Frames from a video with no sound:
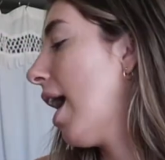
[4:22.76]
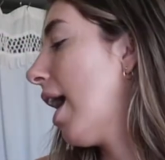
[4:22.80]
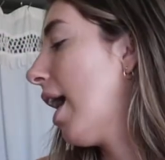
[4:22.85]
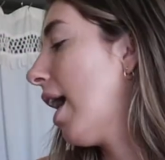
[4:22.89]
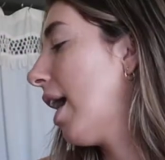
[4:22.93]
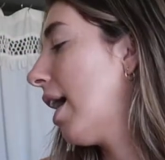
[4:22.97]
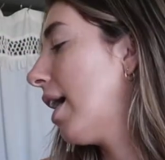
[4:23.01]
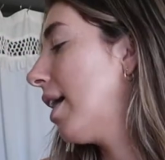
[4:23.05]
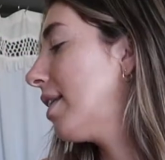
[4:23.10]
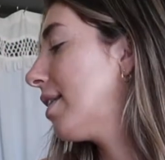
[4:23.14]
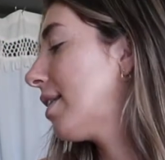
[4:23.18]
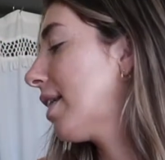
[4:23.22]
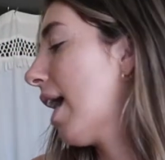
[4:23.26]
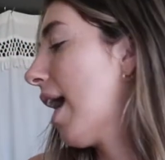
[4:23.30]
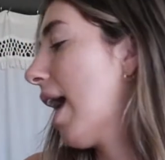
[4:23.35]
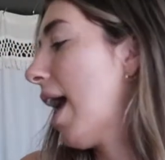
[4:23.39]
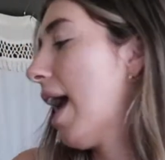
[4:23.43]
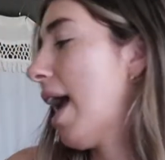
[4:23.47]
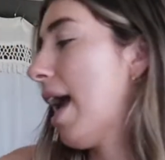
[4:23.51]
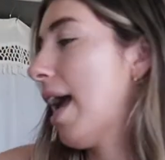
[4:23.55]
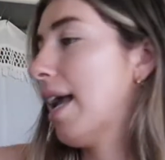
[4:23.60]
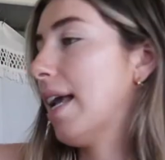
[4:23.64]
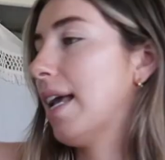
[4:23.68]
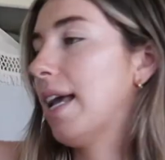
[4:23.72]
and
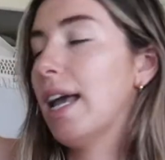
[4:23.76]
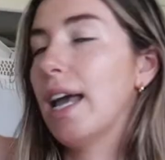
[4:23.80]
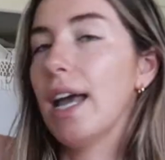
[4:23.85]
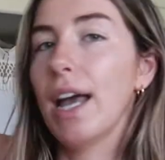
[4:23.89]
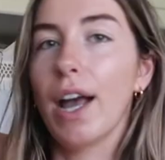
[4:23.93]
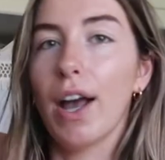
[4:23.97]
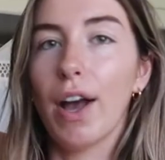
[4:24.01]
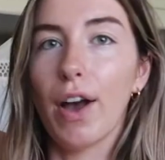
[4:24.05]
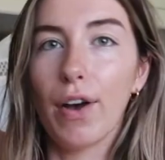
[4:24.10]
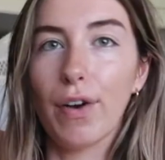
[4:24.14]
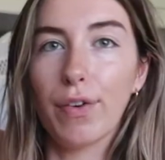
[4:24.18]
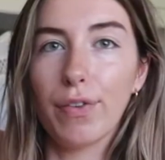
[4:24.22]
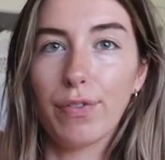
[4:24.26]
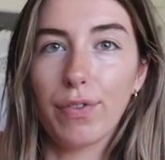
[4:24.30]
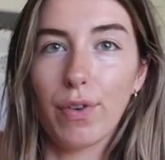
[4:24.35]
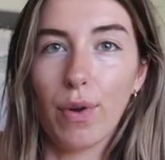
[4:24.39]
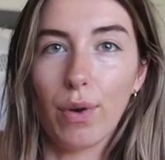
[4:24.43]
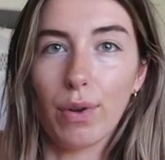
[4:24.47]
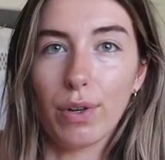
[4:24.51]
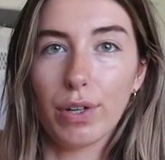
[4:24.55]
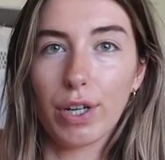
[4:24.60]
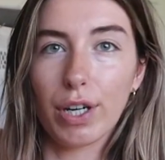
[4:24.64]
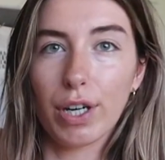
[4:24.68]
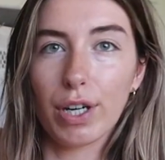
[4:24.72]
hanging
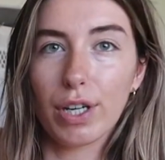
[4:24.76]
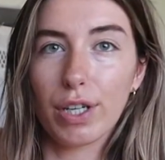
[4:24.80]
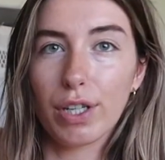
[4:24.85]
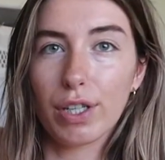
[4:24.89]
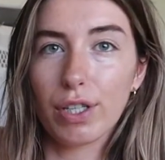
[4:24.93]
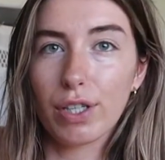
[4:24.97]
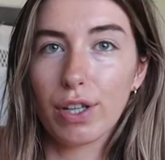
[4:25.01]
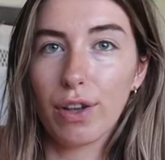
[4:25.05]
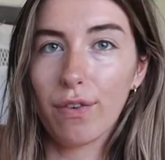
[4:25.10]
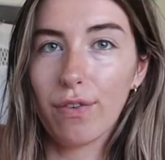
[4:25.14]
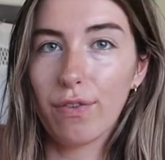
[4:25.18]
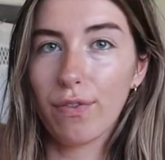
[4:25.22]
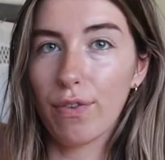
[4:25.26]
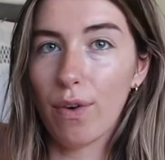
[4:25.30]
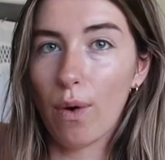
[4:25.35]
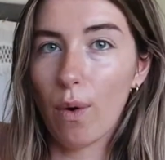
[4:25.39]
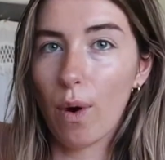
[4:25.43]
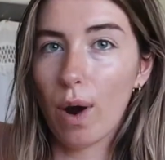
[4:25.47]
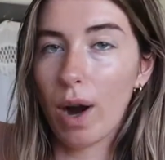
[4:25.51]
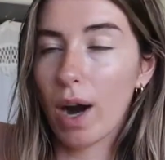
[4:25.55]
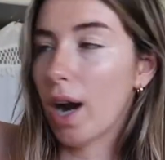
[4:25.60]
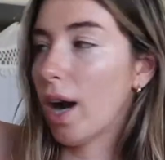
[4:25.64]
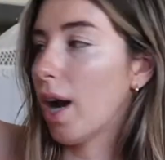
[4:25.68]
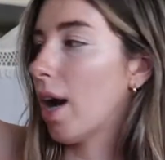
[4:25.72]
folders
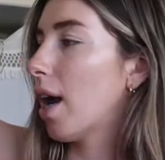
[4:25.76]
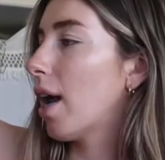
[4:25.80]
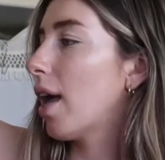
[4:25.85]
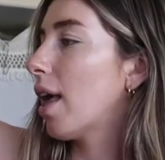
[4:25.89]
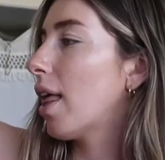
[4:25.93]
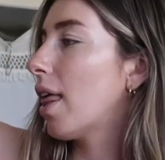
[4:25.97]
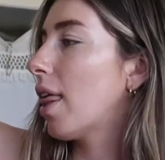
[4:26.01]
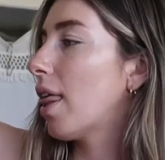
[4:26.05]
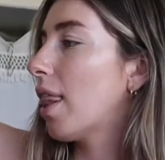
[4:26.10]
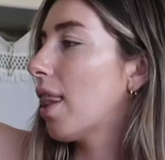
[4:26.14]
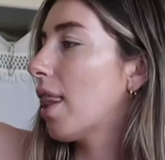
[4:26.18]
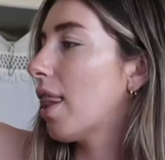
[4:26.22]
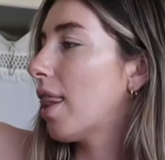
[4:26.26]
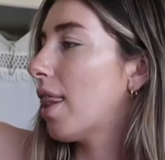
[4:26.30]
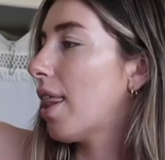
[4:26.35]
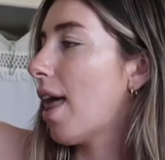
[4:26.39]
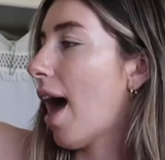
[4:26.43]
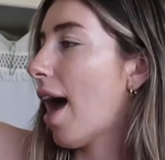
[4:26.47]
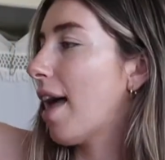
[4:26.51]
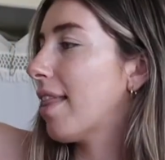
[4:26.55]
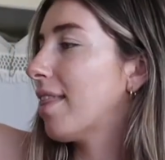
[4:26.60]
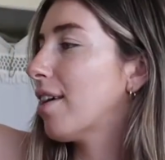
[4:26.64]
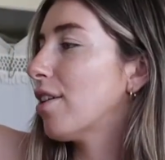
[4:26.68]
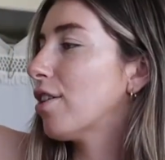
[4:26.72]
for
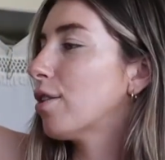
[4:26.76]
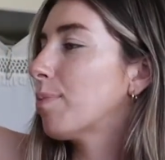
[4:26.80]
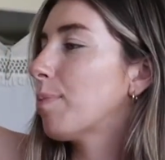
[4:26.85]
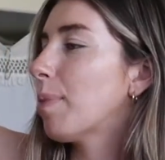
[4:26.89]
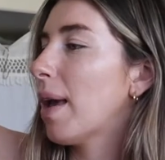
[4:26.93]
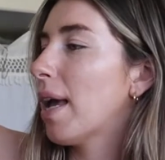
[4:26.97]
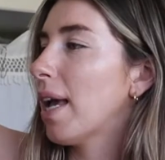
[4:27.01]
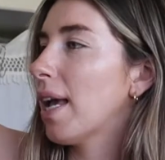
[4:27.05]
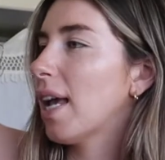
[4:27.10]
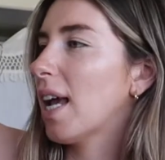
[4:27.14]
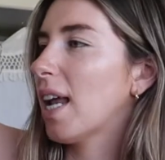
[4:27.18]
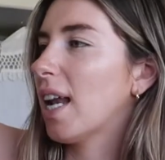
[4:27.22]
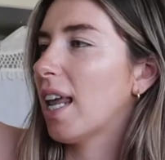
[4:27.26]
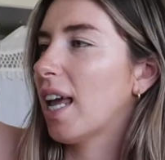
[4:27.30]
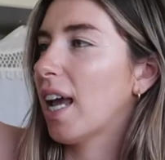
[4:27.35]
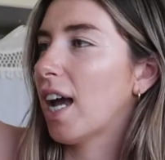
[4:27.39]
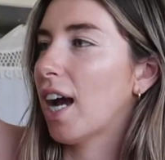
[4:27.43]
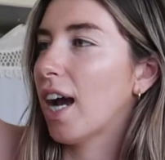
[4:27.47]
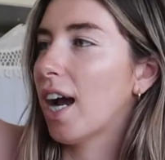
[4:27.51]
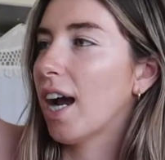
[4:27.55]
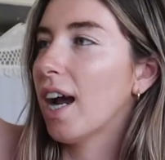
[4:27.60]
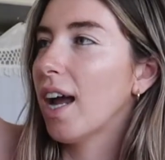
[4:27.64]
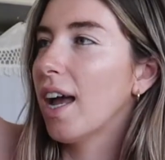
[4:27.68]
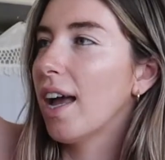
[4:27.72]
that. There's pink in
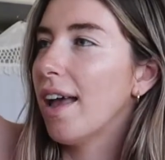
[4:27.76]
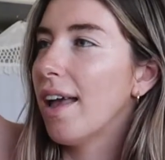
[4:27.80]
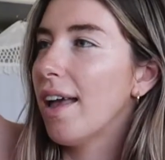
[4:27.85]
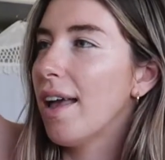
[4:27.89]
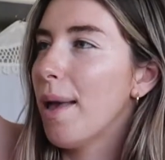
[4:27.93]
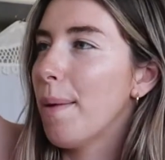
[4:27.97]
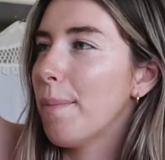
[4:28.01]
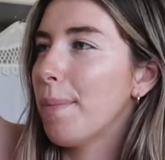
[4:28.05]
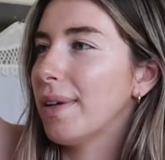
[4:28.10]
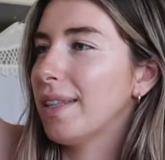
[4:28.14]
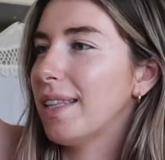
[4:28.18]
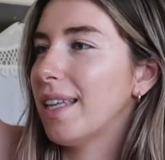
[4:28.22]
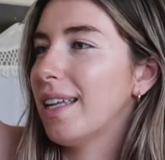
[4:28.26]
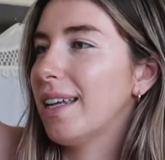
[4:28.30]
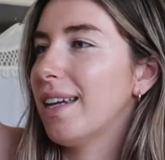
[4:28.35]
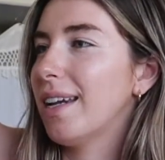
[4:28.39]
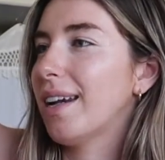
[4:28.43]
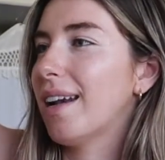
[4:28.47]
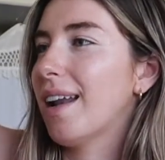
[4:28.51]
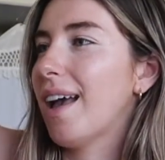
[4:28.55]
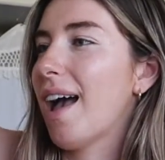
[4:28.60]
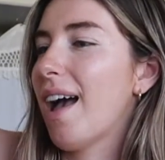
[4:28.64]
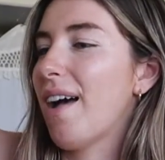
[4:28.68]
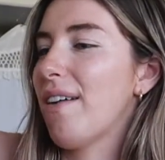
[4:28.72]
here, but they
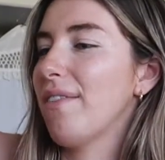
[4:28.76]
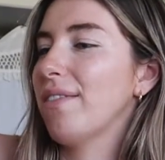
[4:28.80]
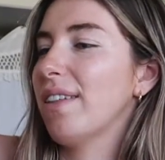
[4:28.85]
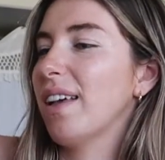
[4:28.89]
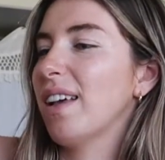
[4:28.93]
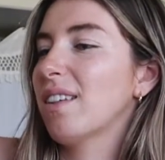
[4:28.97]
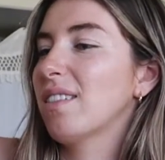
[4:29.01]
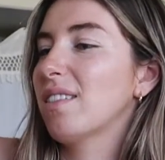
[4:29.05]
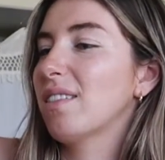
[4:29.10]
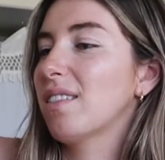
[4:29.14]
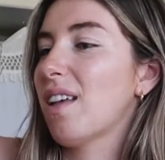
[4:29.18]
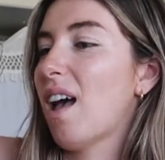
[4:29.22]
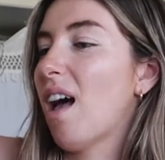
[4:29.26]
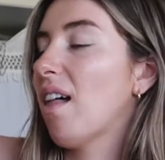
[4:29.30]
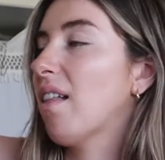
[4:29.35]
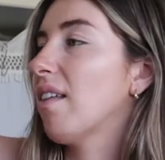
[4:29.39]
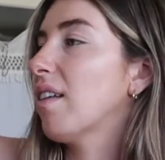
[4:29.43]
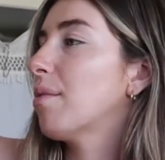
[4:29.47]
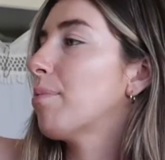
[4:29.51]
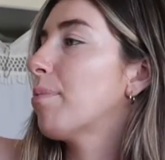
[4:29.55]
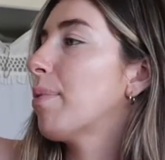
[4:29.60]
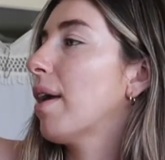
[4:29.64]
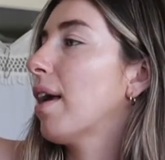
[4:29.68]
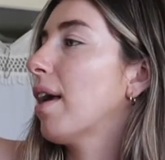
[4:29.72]
didn't have like
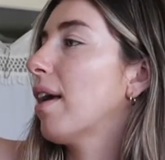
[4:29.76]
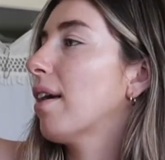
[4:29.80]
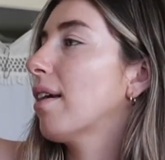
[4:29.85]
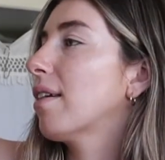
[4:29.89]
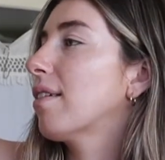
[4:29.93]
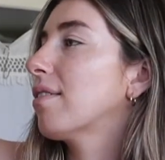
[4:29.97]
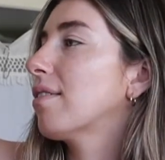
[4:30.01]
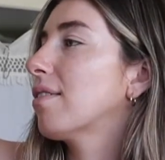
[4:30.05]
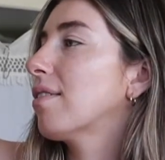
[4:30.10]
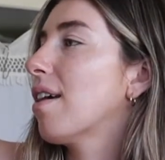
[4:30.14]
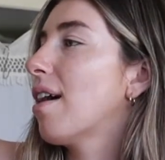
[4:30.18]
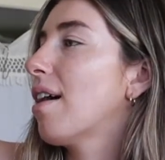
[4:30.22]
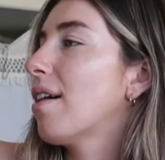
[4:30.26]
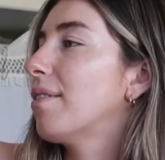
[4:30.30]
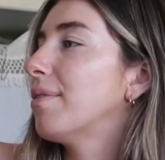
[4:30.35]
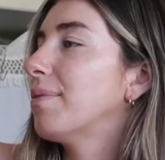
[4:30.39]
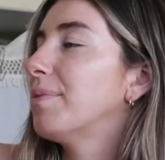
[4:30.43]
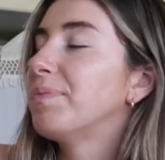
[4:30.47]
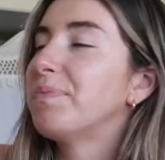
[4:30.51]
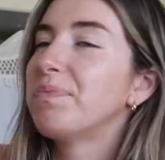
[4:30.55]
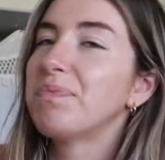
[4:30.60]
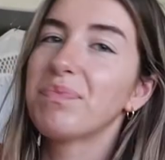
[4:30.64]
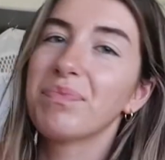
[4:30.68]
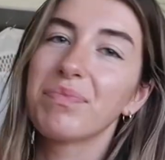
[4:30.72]
solid pink, so
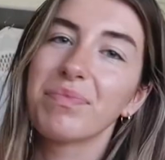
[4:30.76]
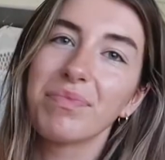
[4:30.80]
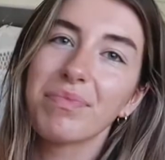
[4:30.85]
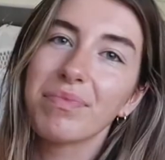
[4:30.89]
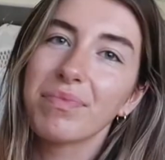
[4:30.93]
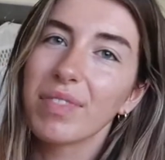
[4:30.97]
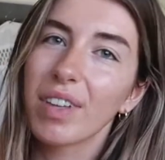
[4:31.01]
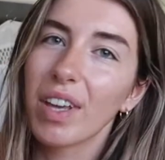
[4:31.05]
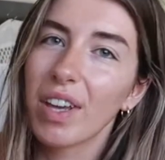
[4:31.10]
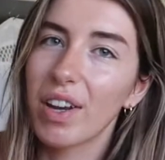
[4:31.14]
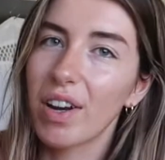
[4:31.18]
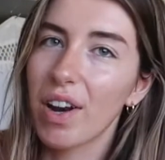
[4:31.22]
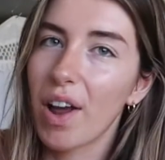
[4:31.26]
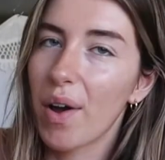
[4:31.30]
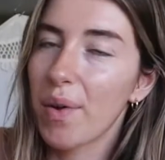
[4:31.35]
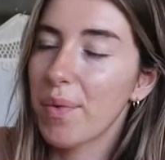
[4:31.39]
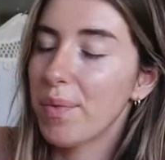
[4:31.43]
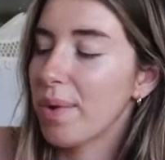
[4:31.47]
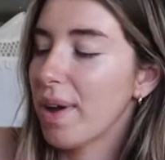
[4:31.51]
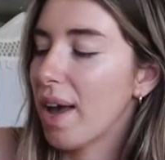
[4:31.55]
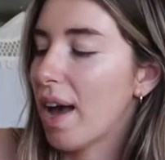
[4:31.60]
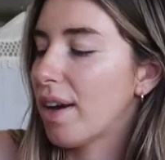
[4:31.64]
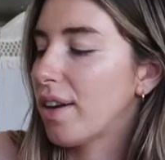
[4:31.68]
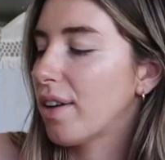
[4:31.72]
you know,
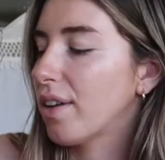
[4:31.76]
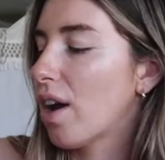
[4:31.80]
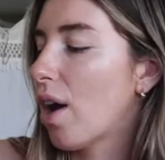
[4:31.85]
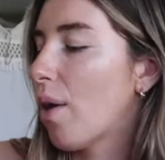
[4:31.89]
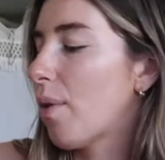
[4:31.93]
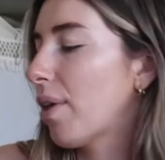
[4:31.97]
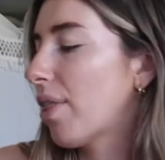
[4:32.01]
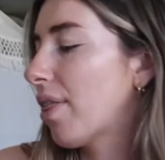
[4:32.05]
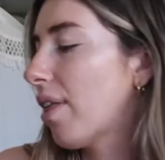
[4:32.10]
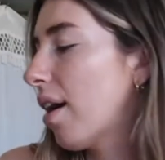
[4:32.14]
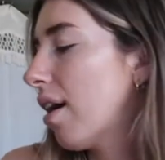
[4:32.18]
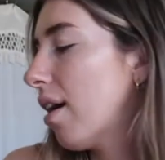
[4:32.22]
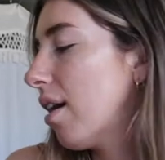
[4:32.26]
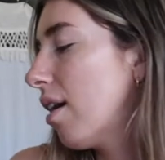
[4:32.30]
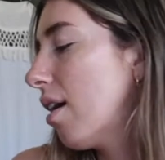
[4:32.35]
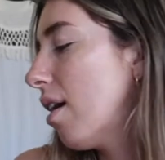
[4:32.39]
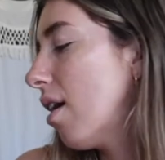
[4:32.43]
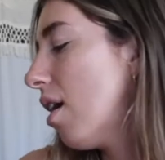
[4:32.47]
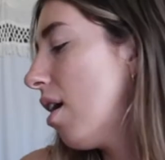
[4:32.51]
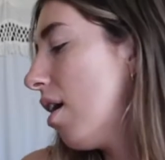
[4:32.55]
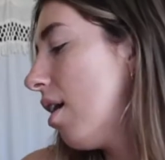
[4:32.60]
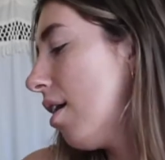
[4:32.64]
we had to go with it.